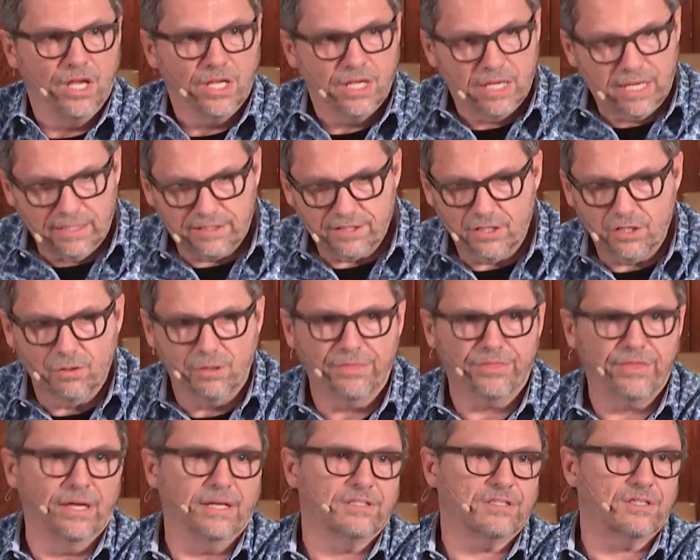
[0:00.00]
you get to
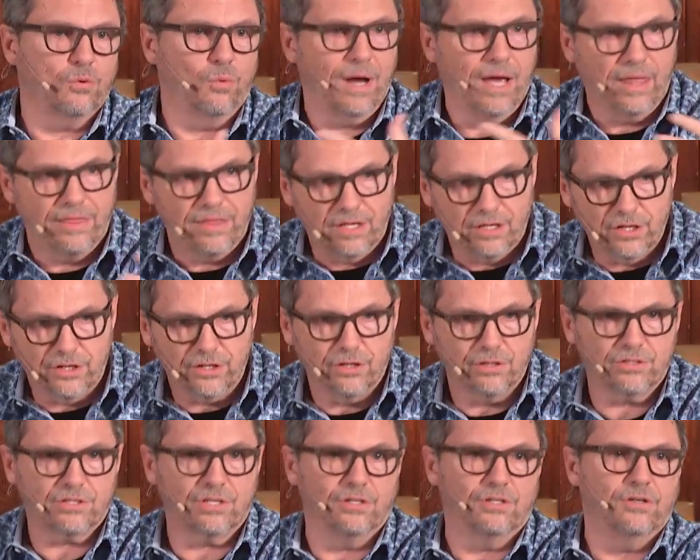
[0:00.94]
doing things the way that you're
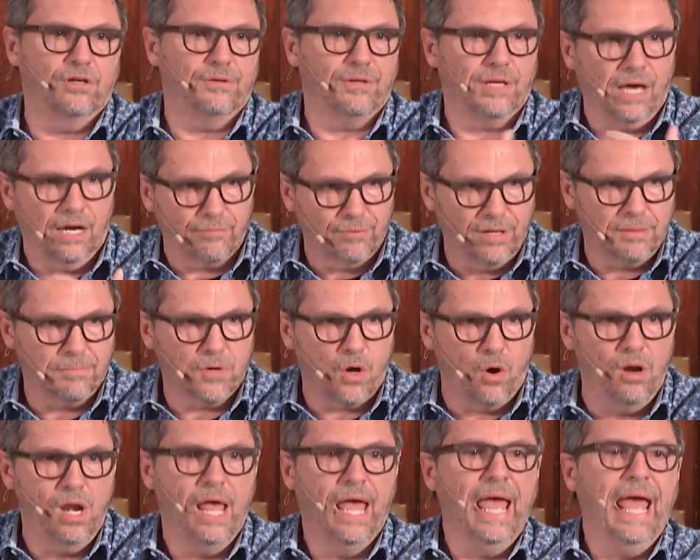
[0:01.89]
used to doing, you got a rhythm
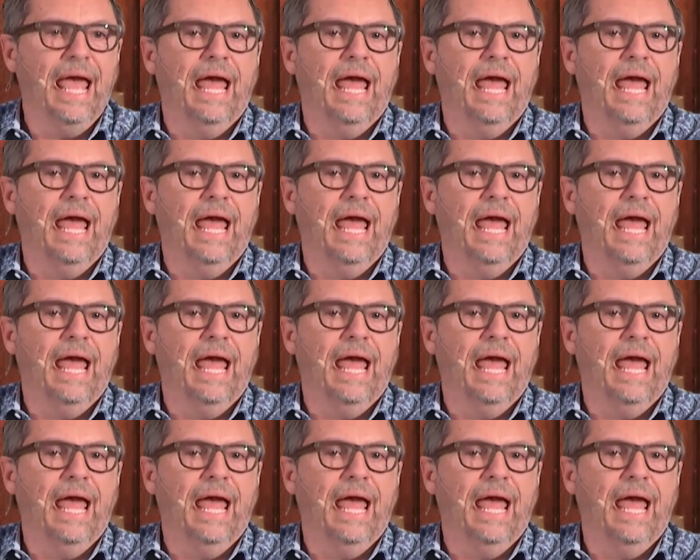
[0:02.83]
going,